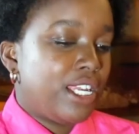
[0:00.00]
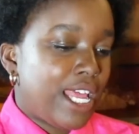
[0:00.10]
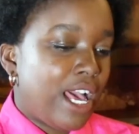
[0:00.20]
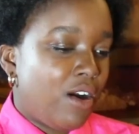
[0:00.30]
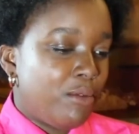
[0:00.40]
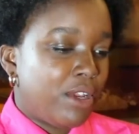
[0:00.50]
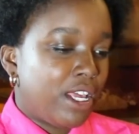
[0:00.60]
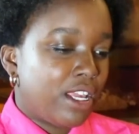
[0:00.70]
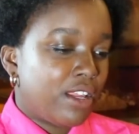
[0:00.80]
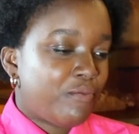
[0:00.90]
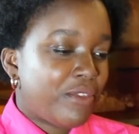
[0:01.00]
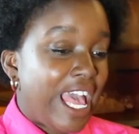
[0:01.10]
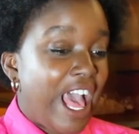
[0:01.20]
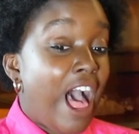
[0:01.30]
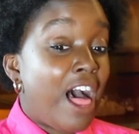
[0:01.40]
And now I'm like,
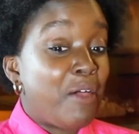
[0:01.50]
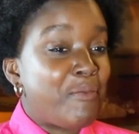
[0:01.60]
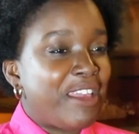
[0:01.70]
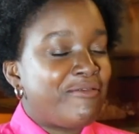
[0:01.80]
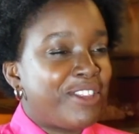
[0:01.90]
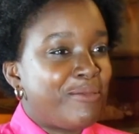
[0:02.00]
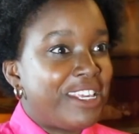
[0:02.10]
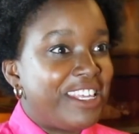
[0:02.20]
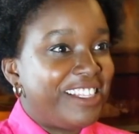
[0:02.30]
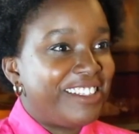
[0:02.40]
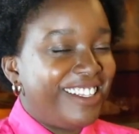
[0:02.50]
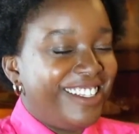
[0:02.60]
I'll pay for the meal.